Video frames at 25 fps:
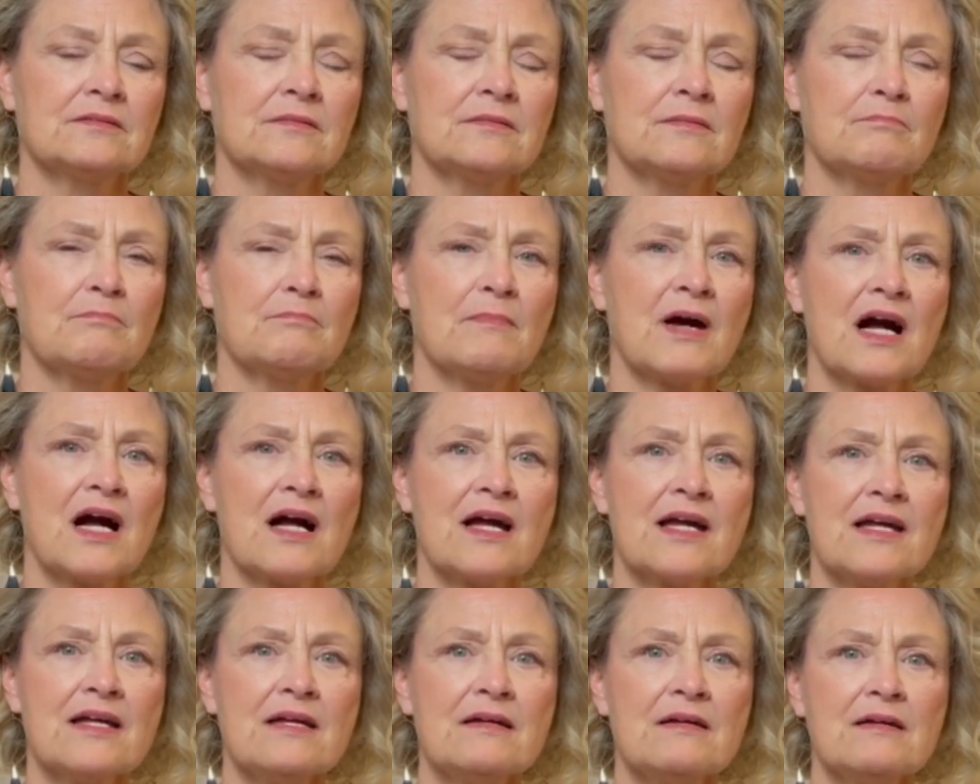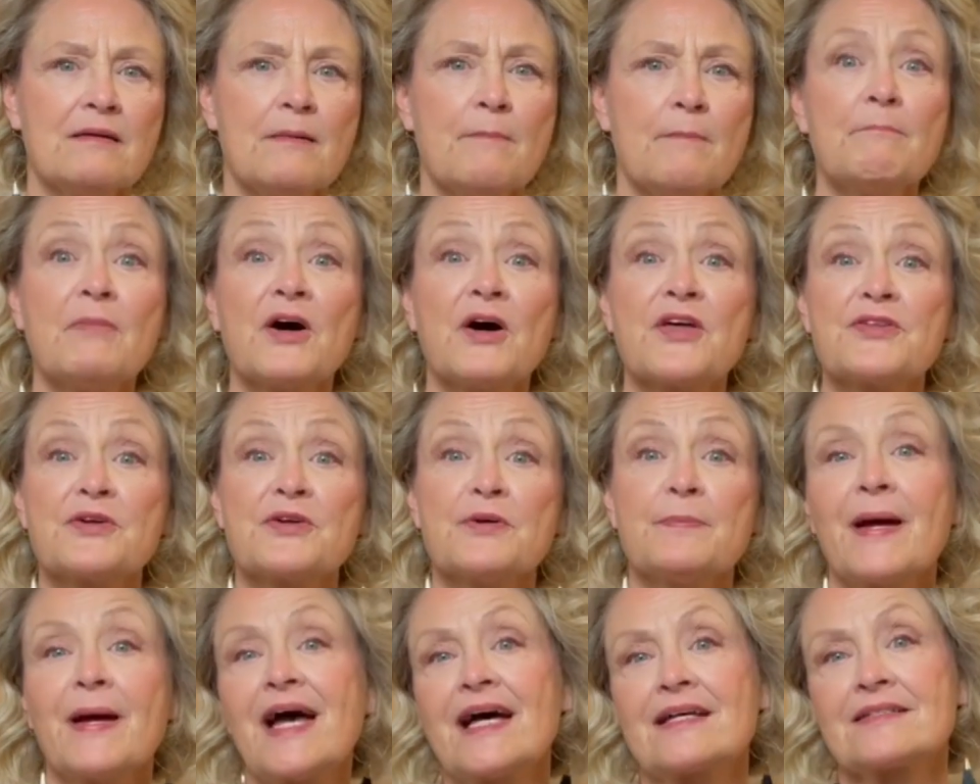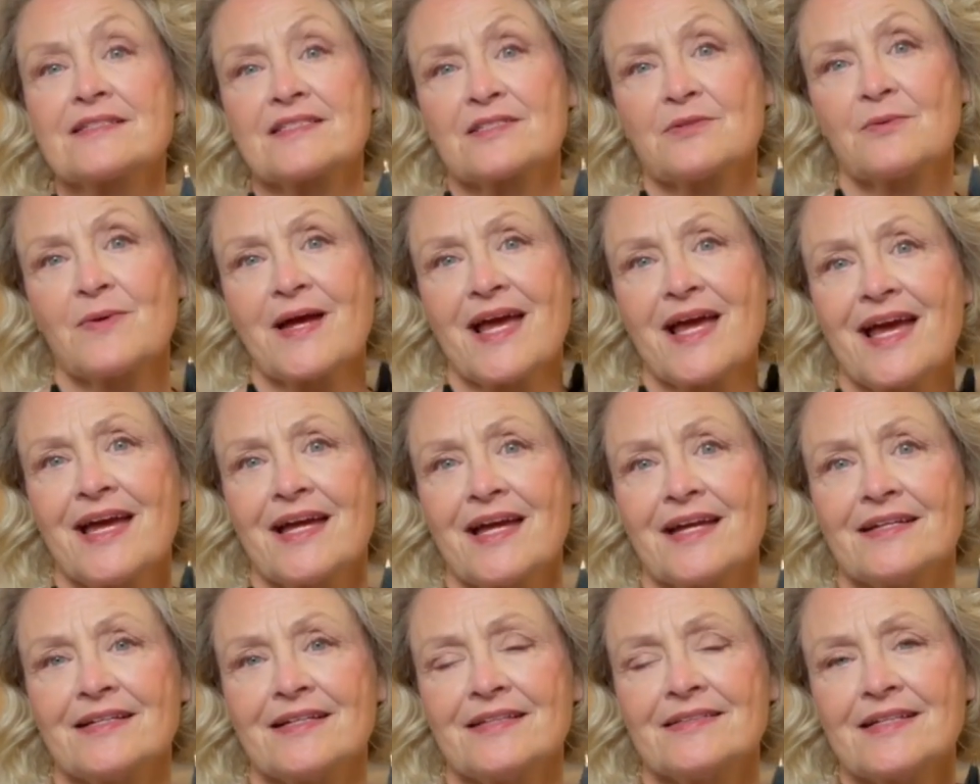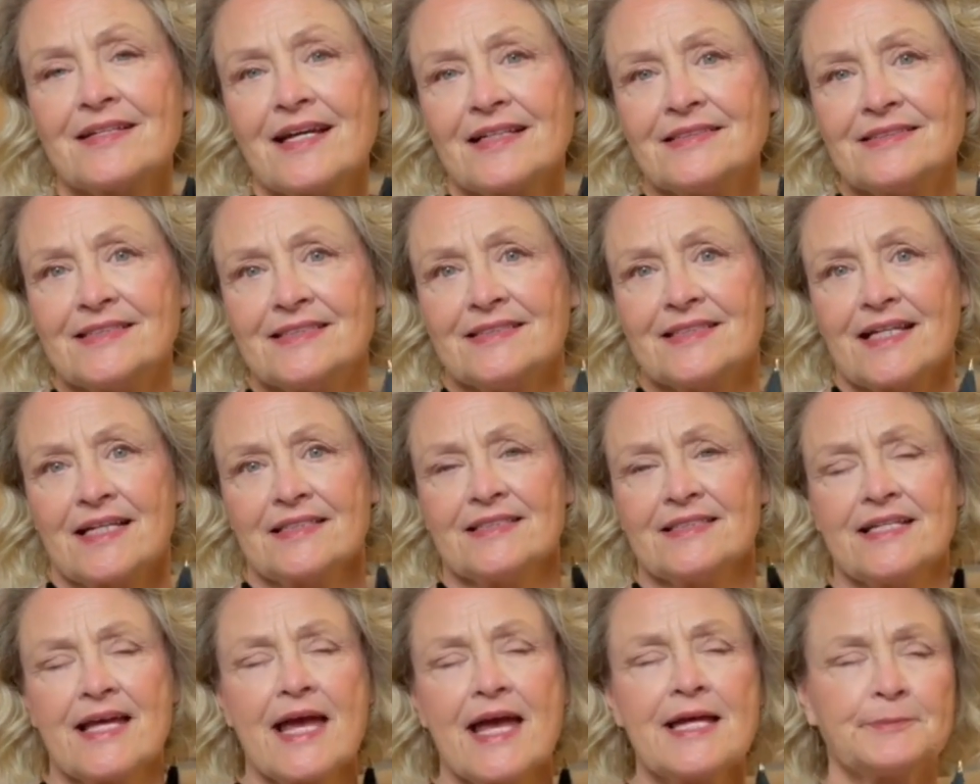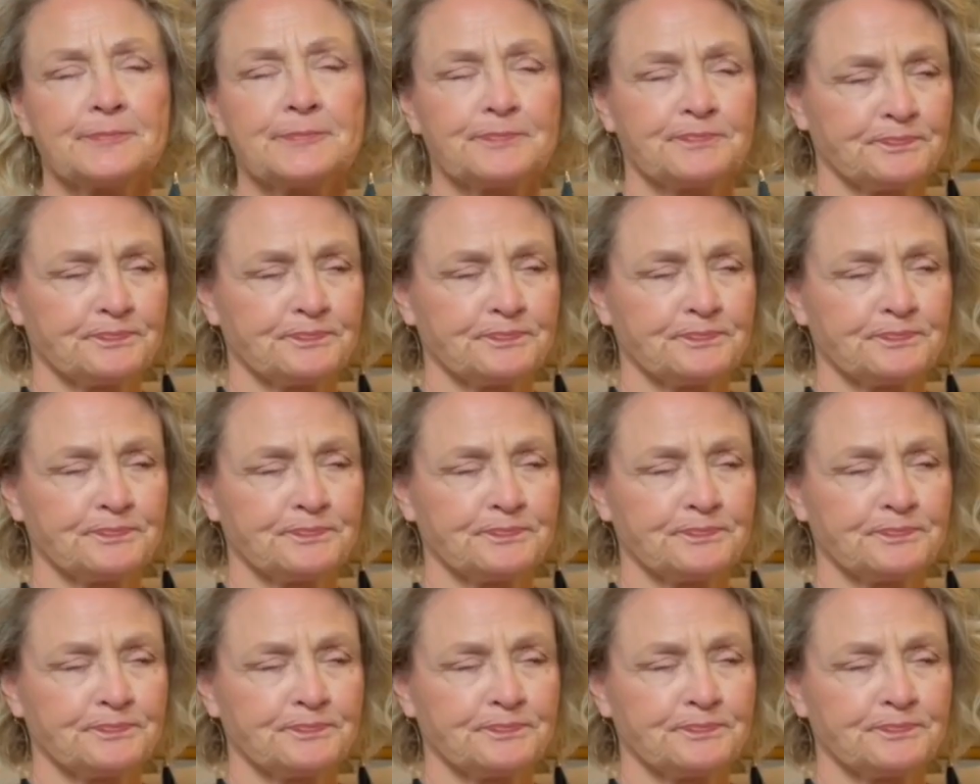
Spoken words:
My mother passed away in 1998.